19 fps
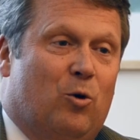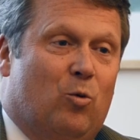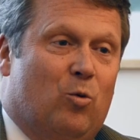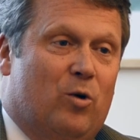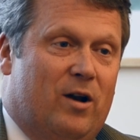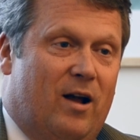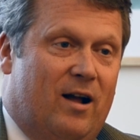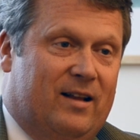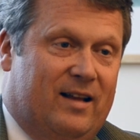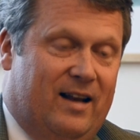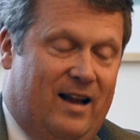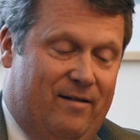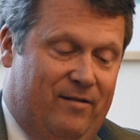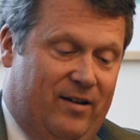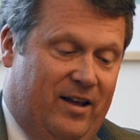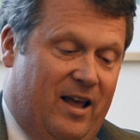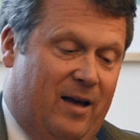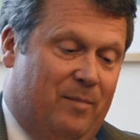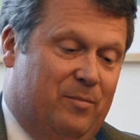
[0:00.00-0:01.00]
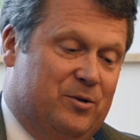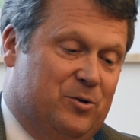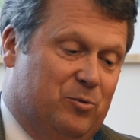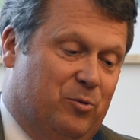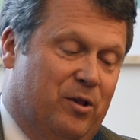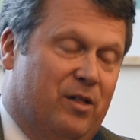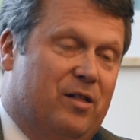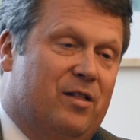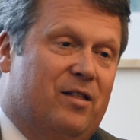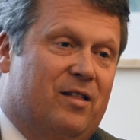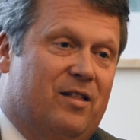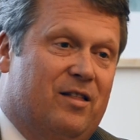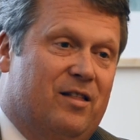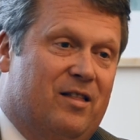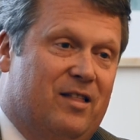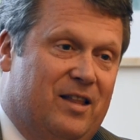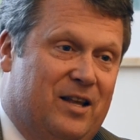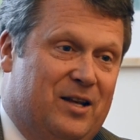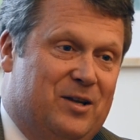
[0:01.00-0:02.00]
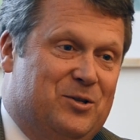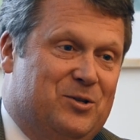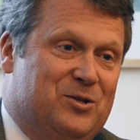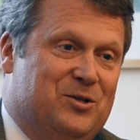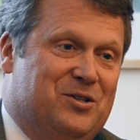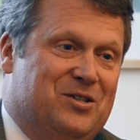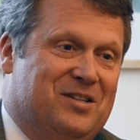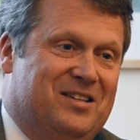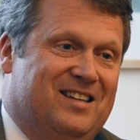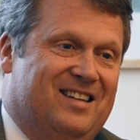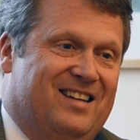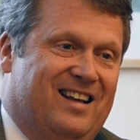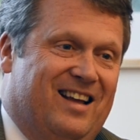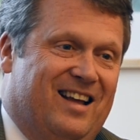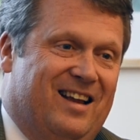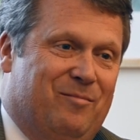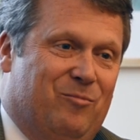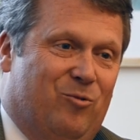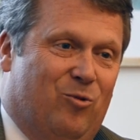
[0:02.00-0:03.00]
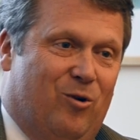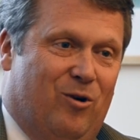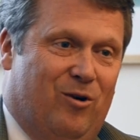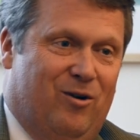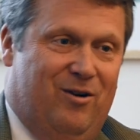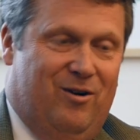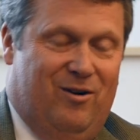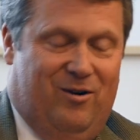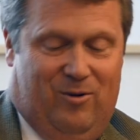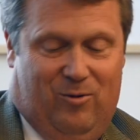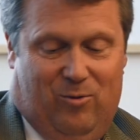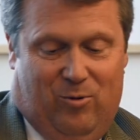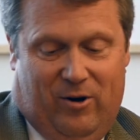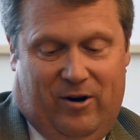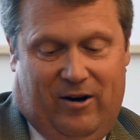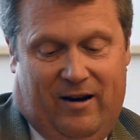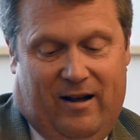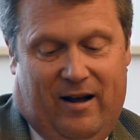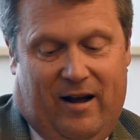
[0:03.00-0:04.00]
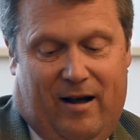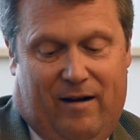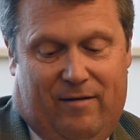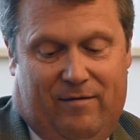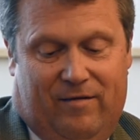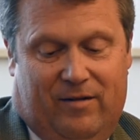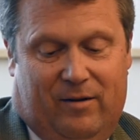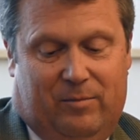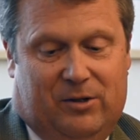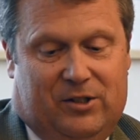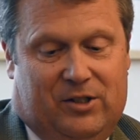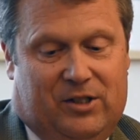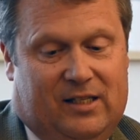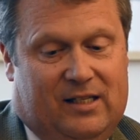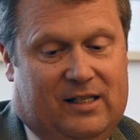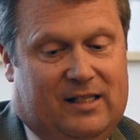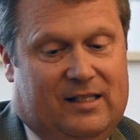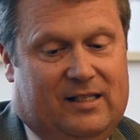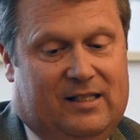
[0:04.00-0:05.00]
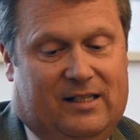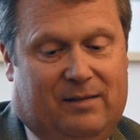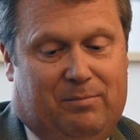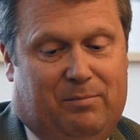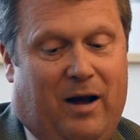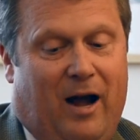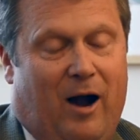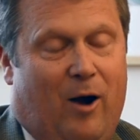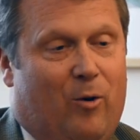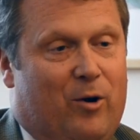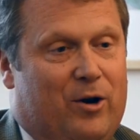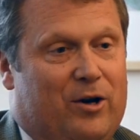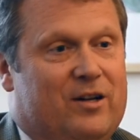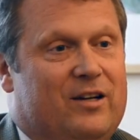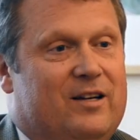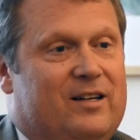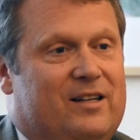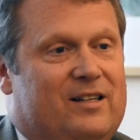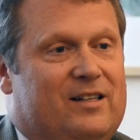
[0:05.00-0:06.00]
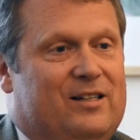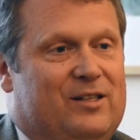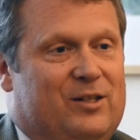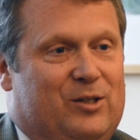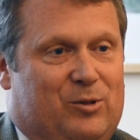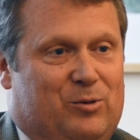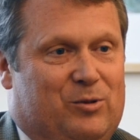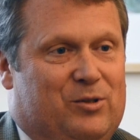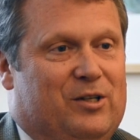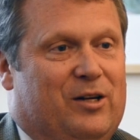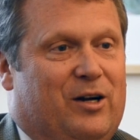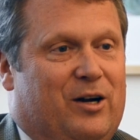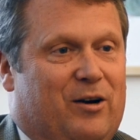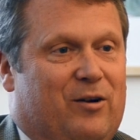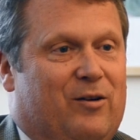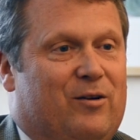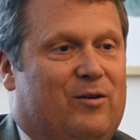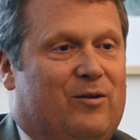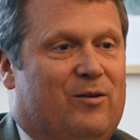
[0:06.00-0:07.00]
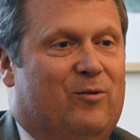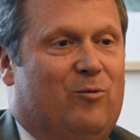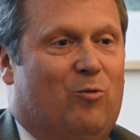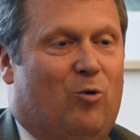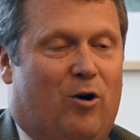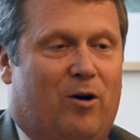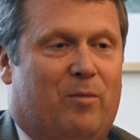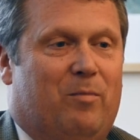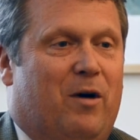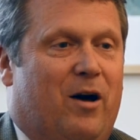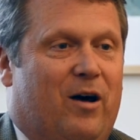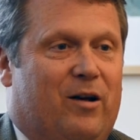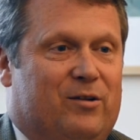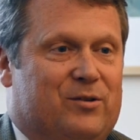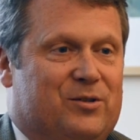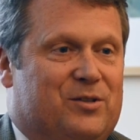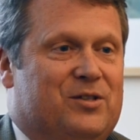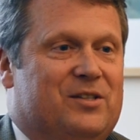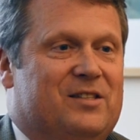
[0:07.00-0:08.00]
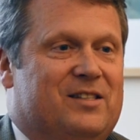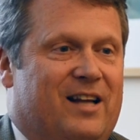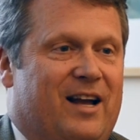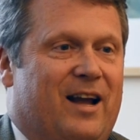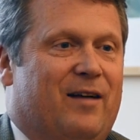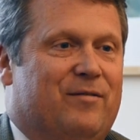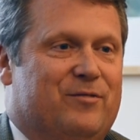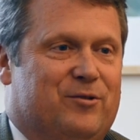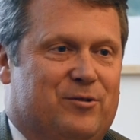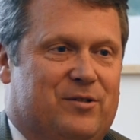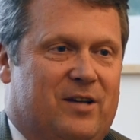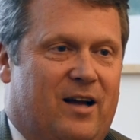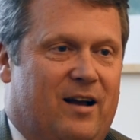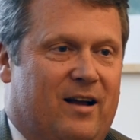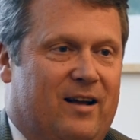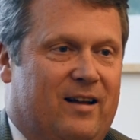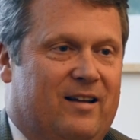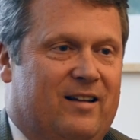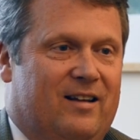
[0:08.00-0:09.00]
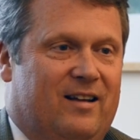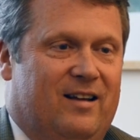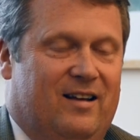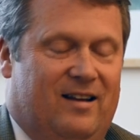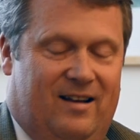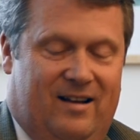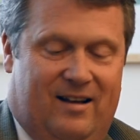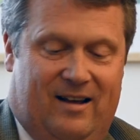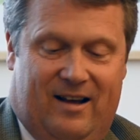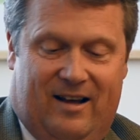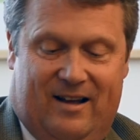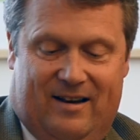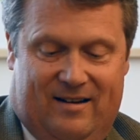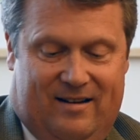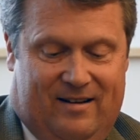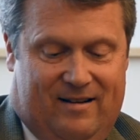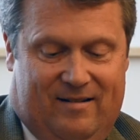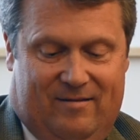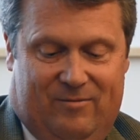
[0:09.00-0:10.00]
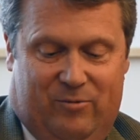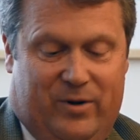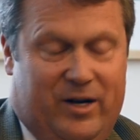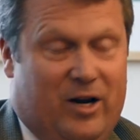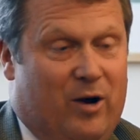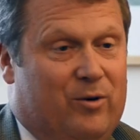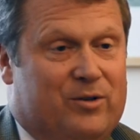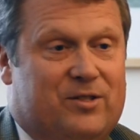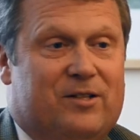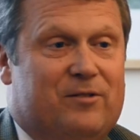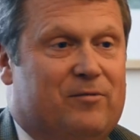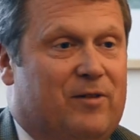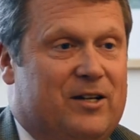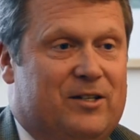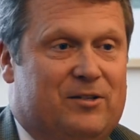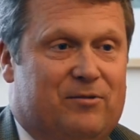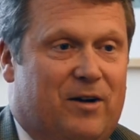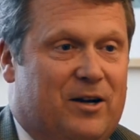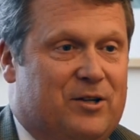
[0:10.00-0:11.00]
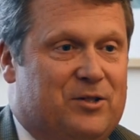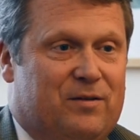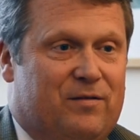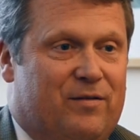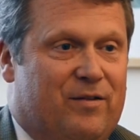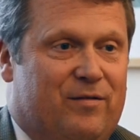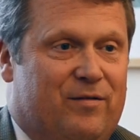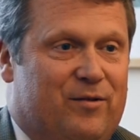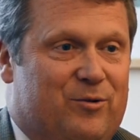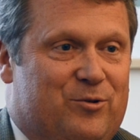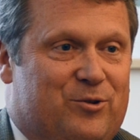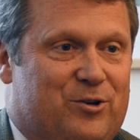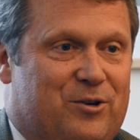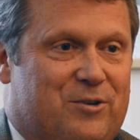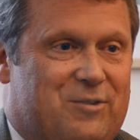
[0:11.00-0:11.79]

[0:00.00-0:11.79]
We're not going to have a campus with these anymore. We're going to have a bunch of kids empowered to use their water bottles day after day, and we know it's the right direction for the future.